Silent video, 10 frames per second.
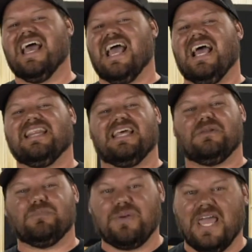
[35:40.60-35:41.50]
And
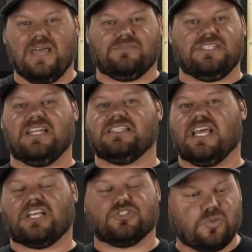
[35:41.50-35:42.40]
then bam, 10
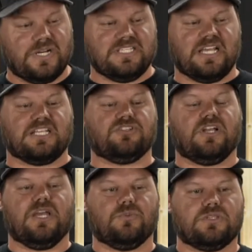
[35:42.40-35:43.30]
seconds, 20 seconds, you're
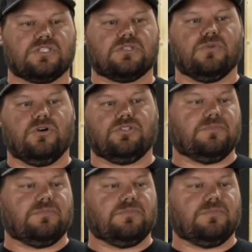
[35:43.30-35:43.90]
hit with this emotion.